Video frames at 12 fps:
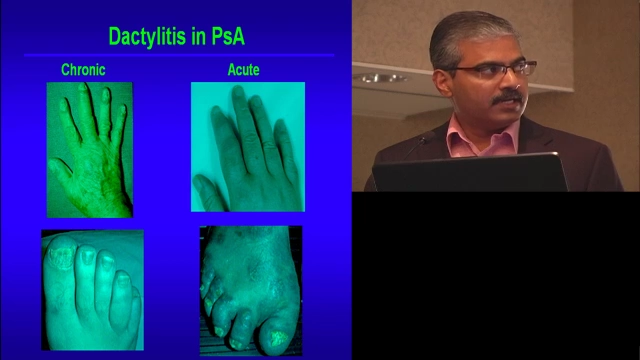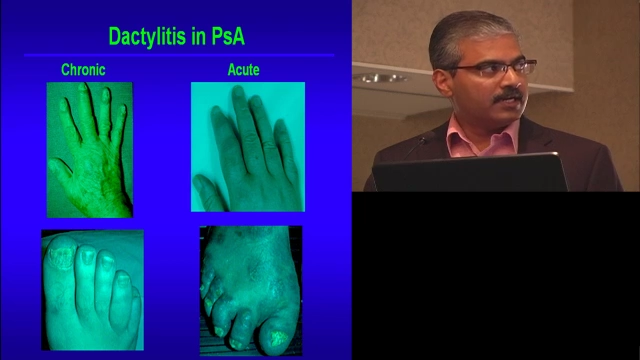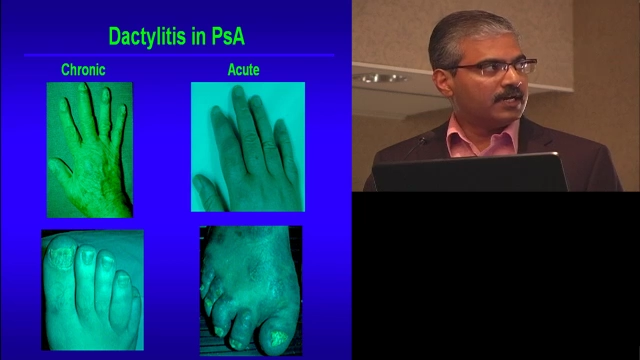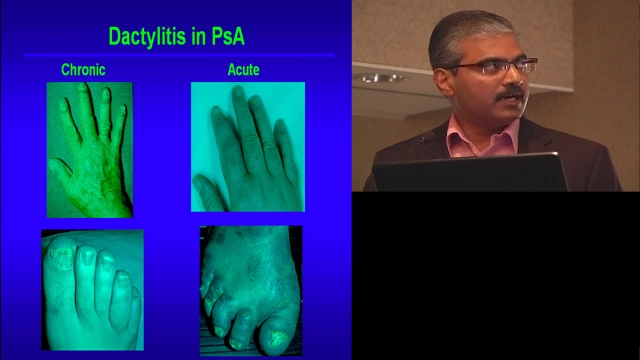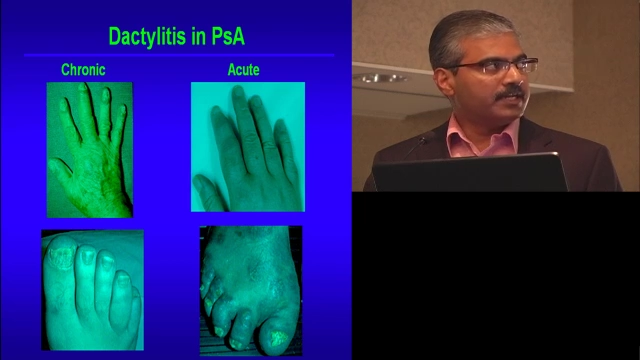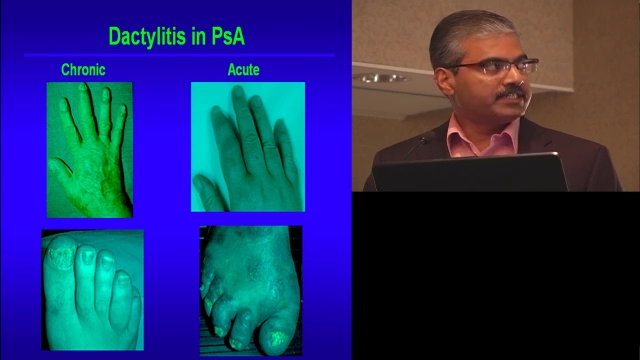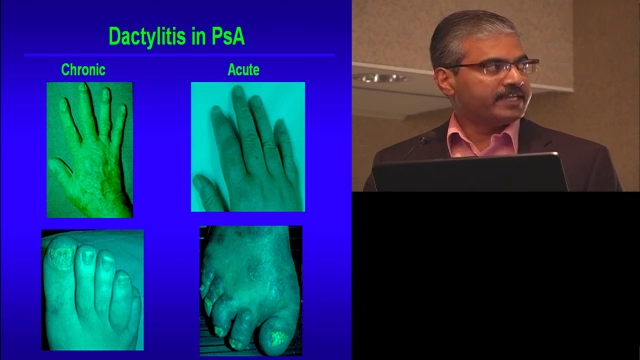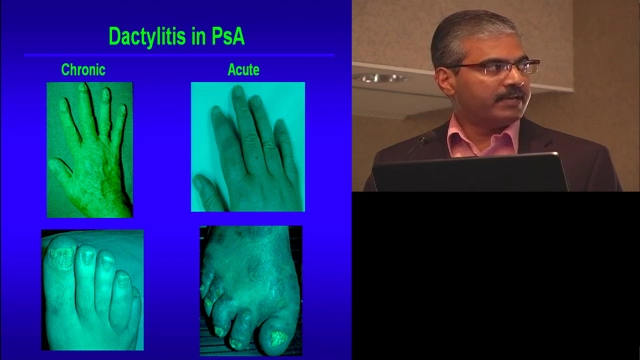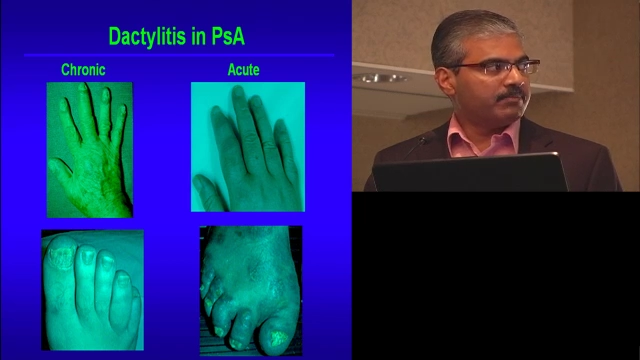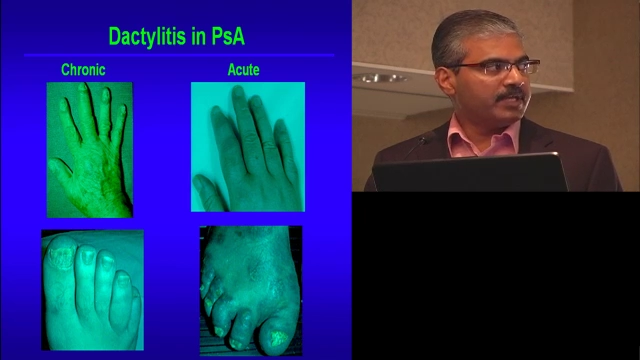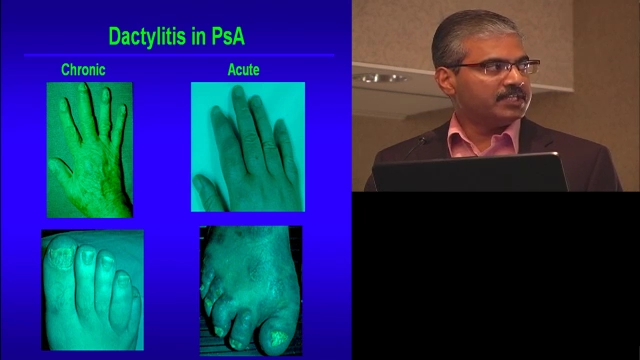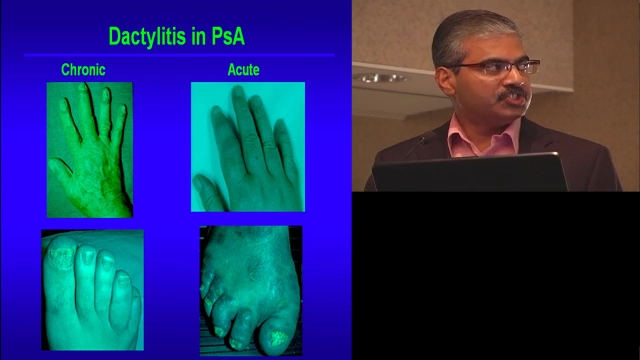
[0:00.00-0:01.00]
It can
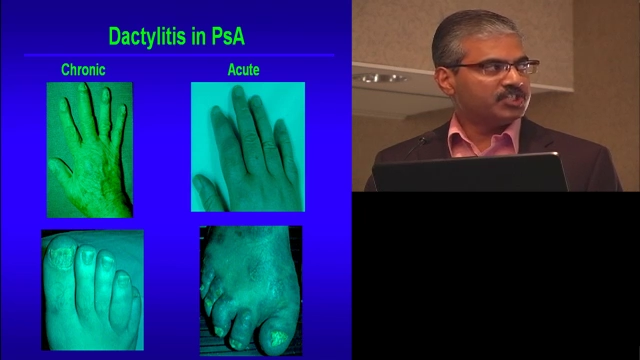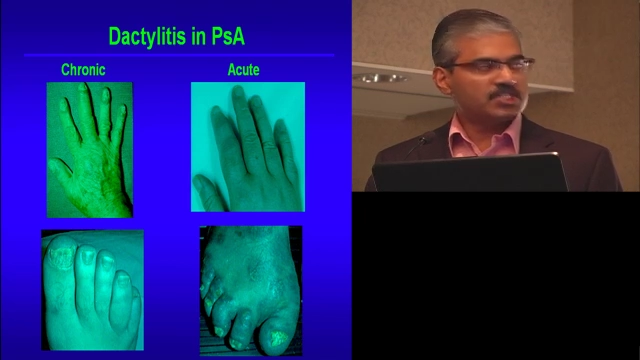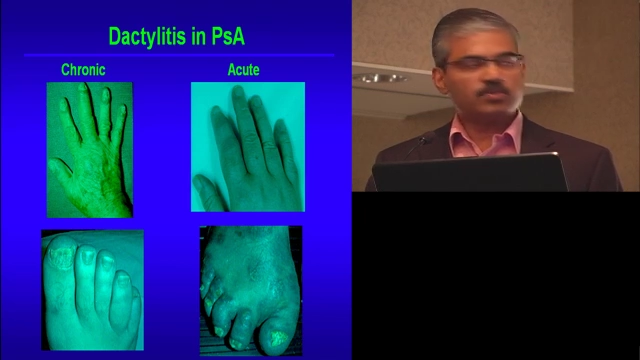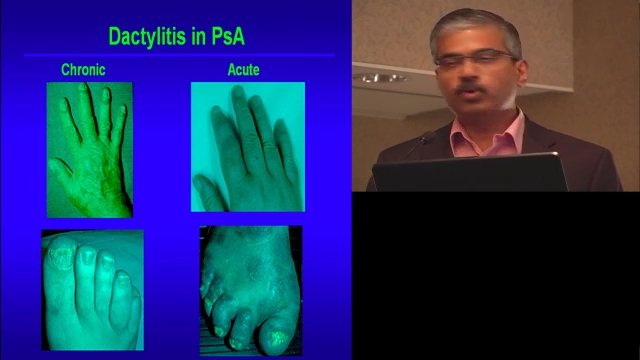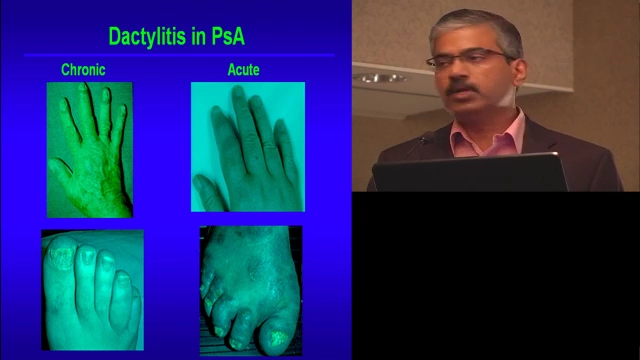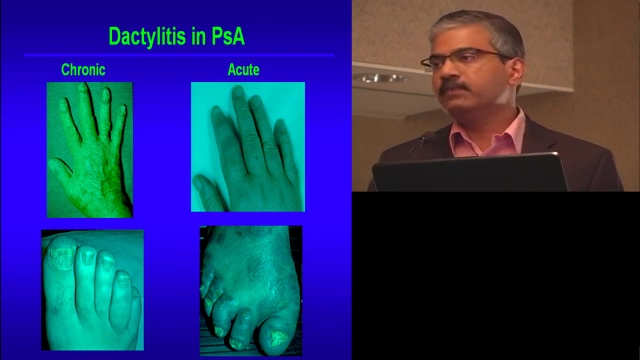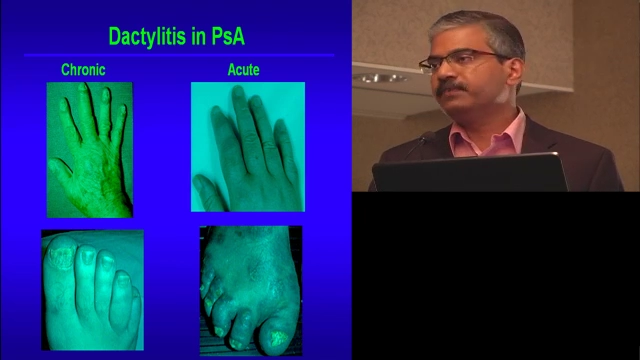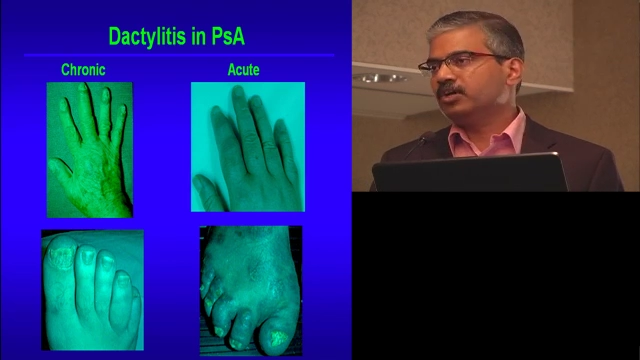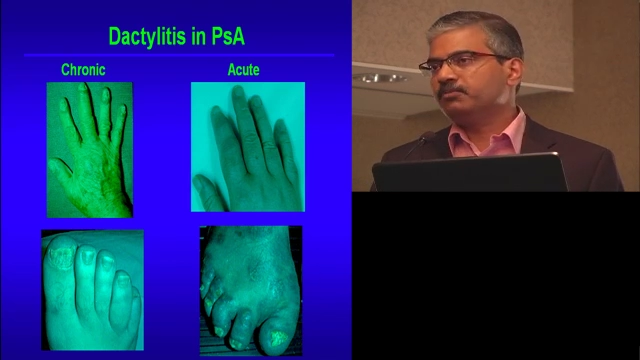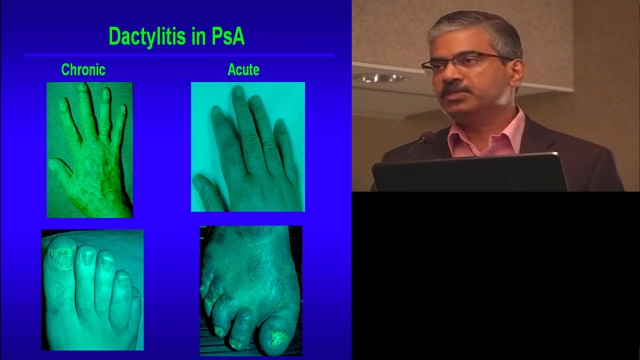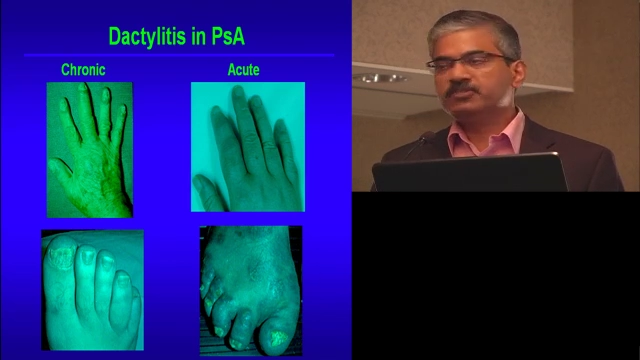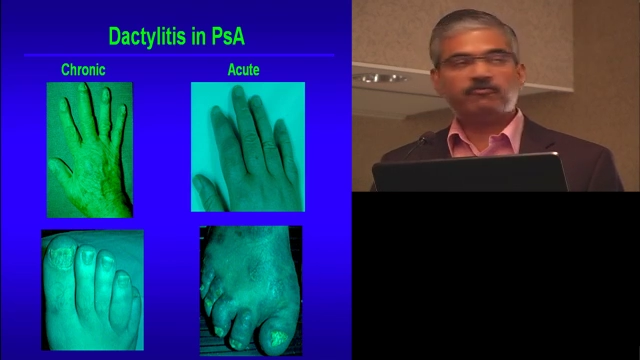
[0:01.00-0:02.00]
be just swollen
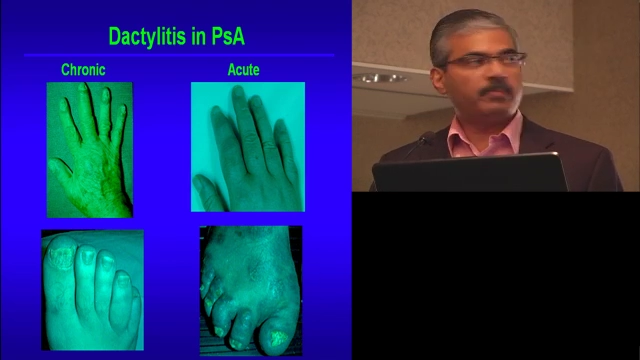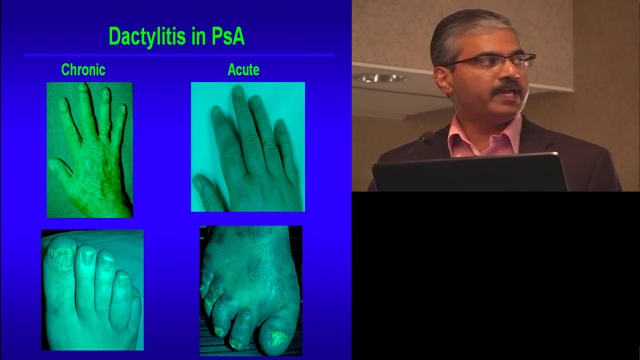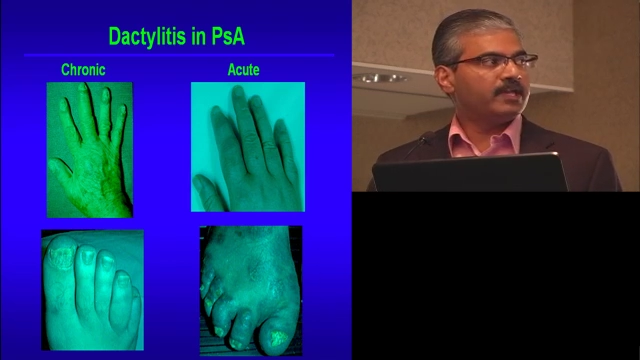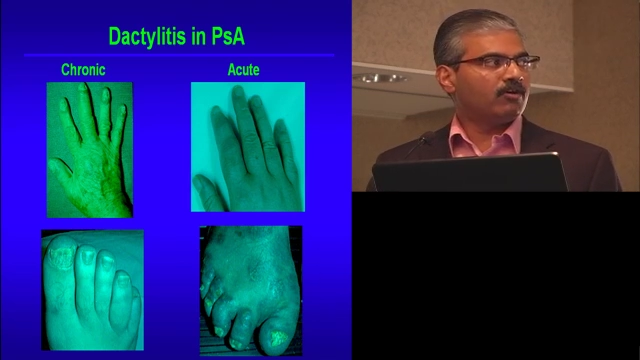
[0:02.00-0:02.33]
without much of pain,